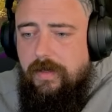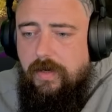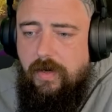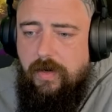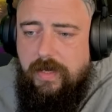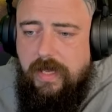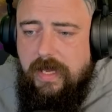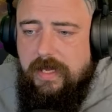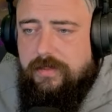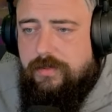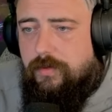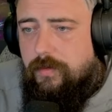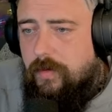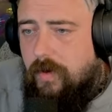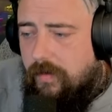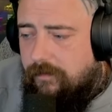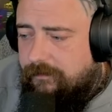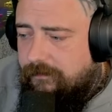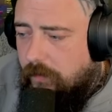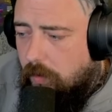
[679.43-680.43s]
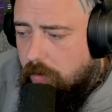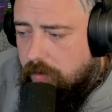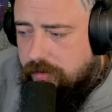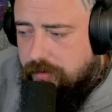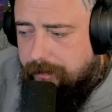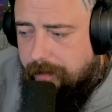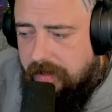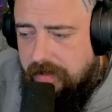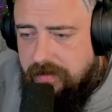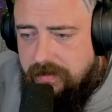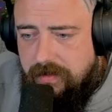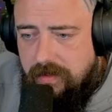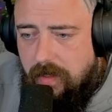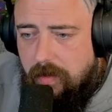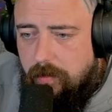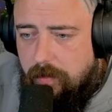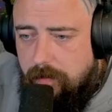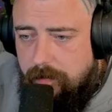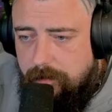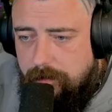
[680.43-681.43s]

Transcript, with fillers: Okay, so we've got 4 spins now.